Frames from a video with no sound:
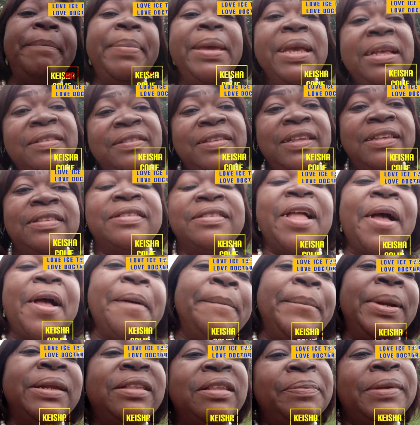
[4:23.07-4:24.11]
big sister,
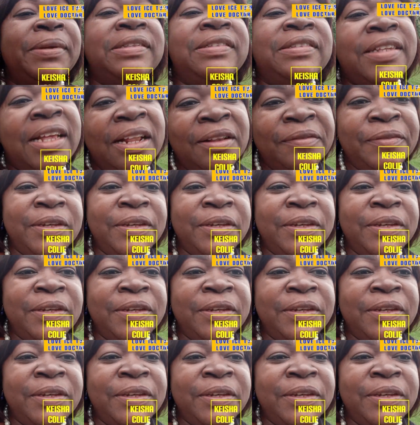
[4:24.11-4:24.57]
bless up yourself,